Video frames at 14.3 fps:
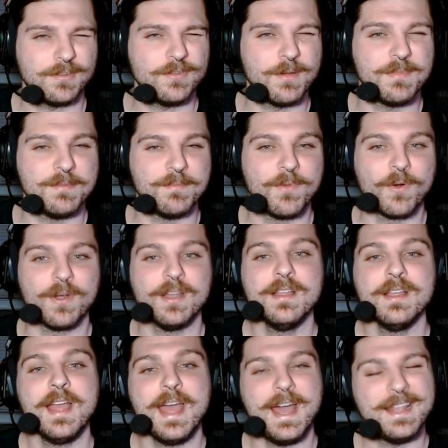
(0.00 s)
a bit more,
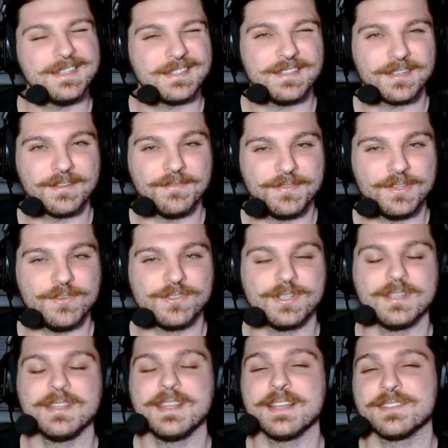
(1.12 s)
hence the confusion
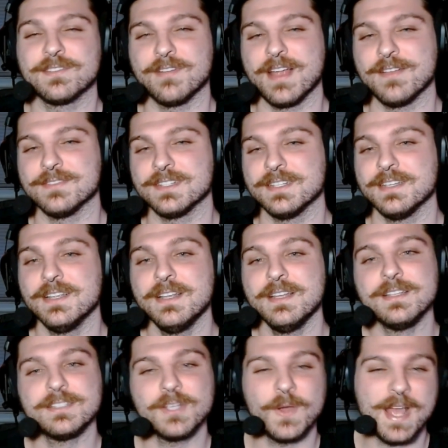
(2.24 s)
that surrounds it.
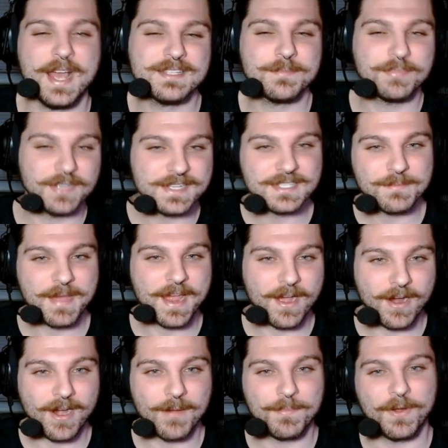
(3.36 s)
So it has a place in my
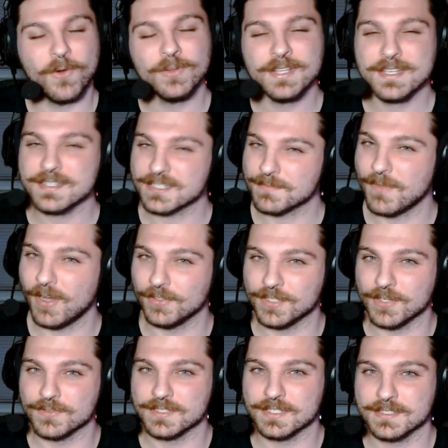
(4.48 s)
heart, but only in small
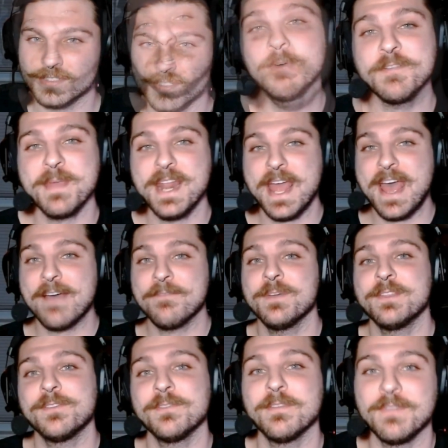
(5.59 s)
doses. So we've made it halfway
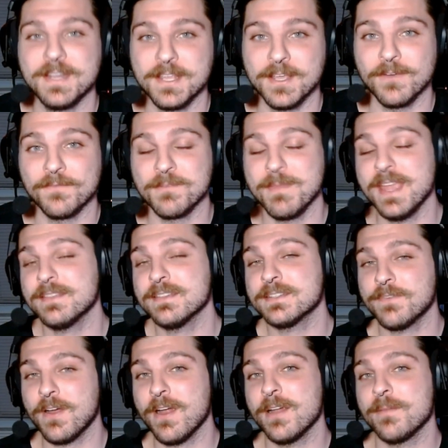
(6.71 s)
through the video. If you made it this
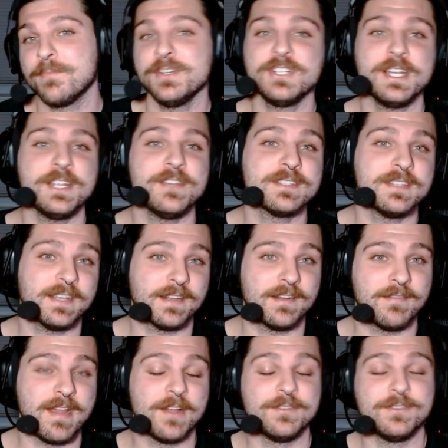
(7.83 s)
far, I appreciate you sticking
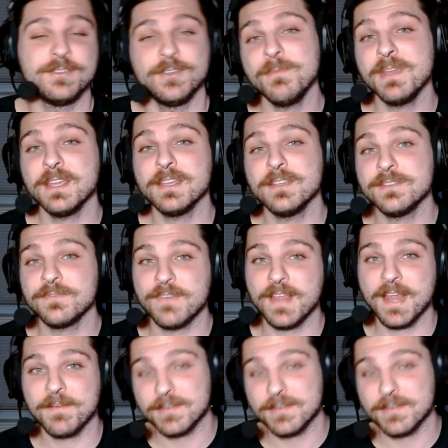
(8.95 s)
around. Do me a huge favor,